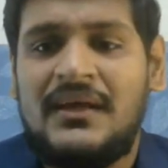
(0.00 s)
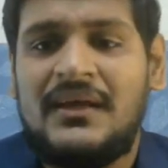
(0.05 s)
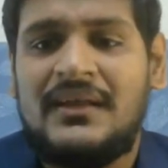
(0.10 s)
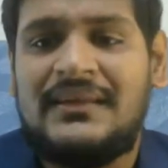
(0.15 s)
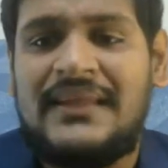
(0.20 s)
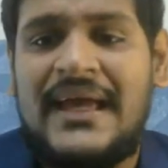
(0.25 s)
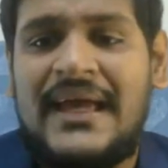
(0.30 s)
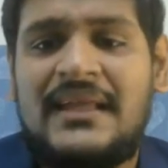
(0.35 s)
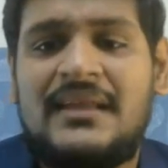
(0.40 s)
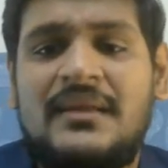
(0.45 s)

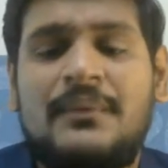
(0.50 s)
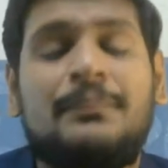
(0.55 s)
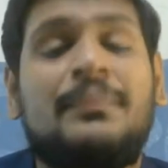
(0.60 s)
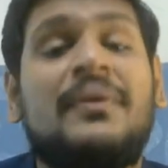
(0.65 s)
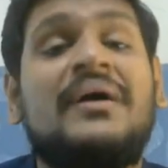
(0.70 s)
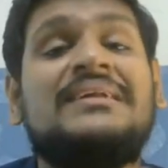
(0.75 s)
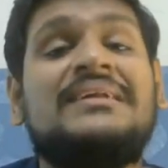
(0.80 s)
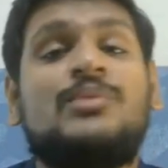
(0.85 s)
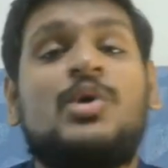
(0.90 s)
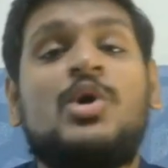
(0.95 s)
Then
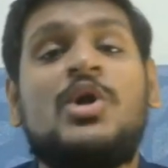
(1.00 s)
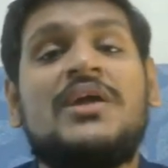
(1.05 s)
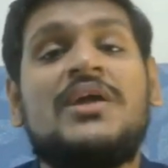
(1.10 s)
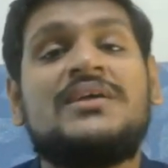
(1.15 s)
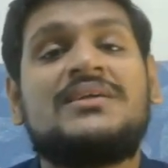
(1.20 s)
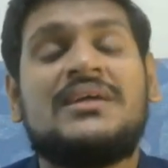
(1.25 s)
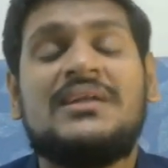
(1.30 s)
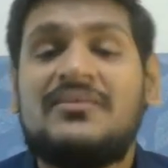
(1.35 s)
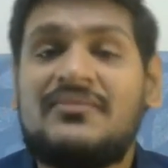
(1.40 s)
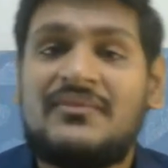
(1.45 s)
pulse
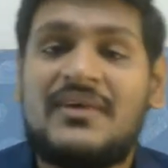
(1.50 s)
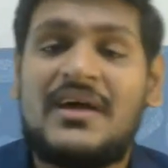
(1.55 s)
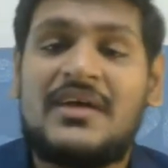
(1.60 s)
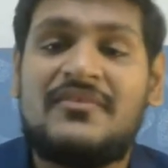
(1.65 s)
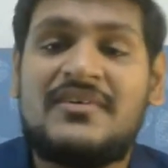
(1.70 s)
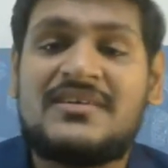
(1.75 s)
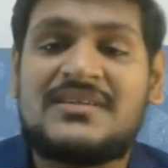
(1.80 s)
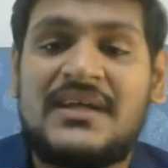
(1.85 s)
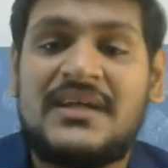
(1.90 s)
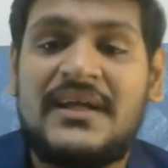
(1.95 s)
modulation where
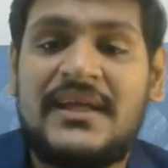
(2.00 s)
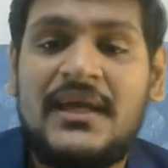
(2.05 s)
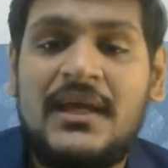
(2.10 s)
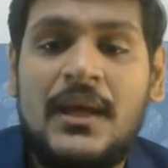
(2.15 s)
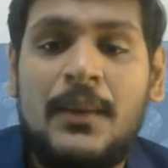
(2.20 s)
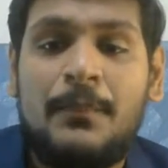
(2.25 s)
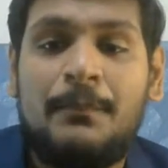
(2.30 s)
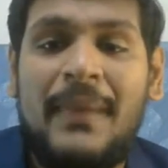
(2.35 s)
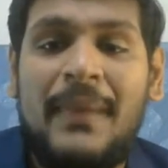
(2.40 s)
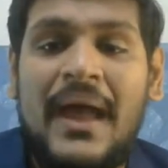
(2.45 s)
we study
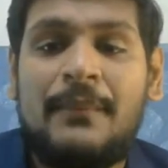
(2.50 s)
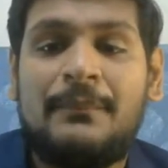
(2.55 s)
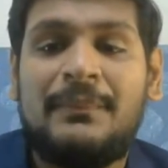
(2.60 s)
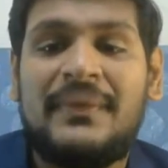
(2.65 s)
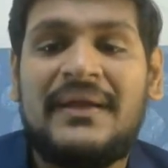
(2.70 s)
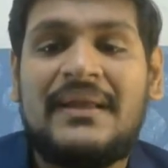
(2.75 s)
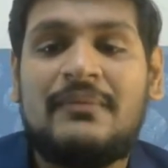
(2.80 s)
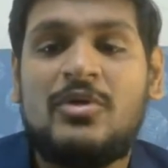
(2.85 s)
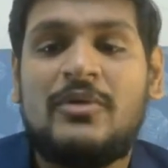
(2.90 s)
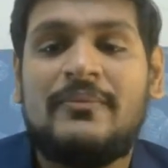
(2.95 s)
PAM,
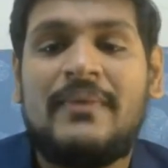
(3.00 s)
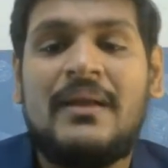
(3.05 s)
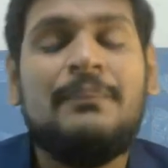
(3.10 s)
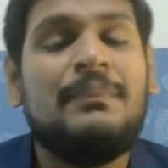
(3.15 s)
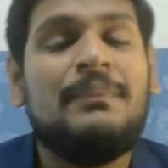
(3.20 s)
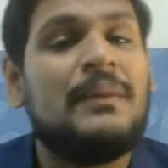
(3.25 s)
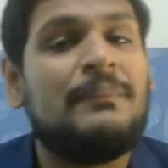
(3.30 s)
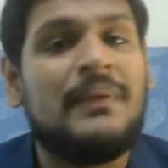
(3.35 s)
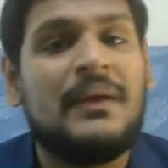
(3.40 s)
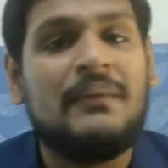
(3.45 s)
PWM and
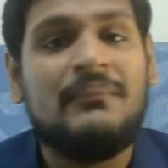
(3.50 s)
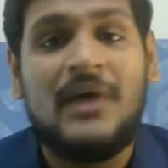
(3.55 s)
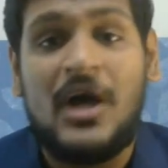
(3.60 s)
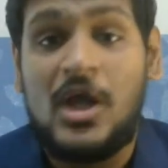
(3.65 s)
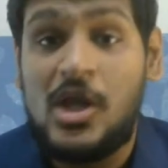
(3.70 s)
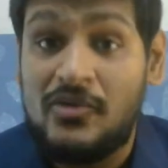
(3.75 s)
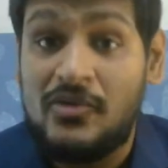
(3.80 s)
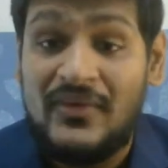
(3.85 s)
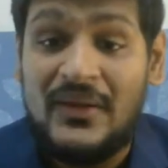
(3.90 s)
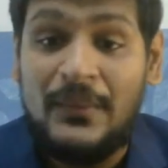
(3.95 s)
PPM
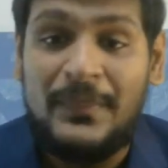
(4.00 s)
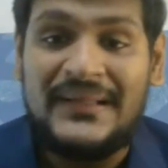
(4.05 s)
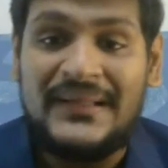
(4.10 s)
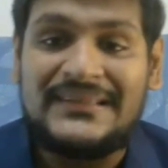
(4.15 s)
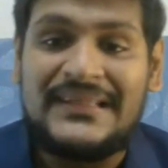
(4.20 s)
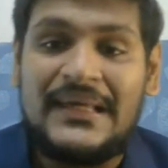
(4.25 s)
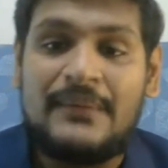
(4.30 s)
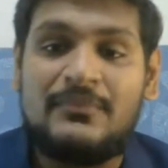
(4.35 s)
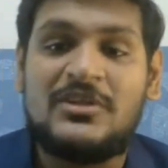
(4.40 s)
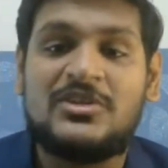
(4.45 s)
along with
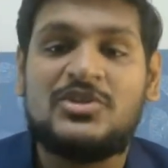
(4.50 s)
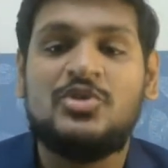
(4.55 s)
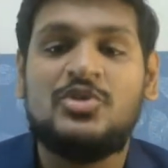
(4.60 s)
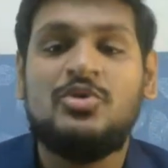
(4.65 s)
PCM also